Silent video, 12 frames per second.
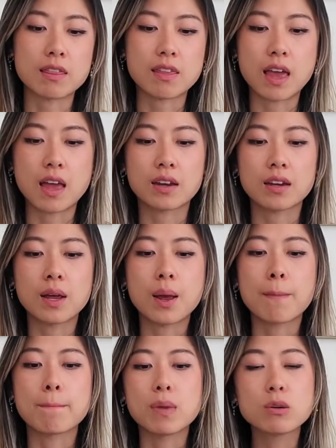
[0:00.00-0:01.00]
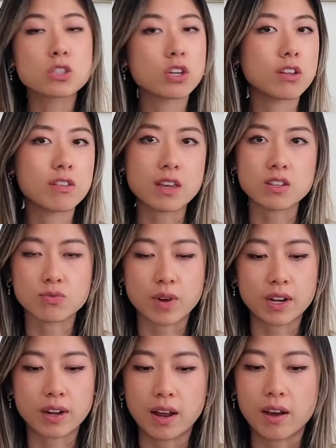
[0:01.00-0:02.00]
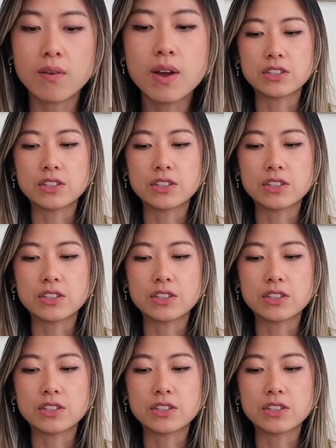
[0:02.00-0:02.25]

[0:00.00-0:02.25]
than most other things right now.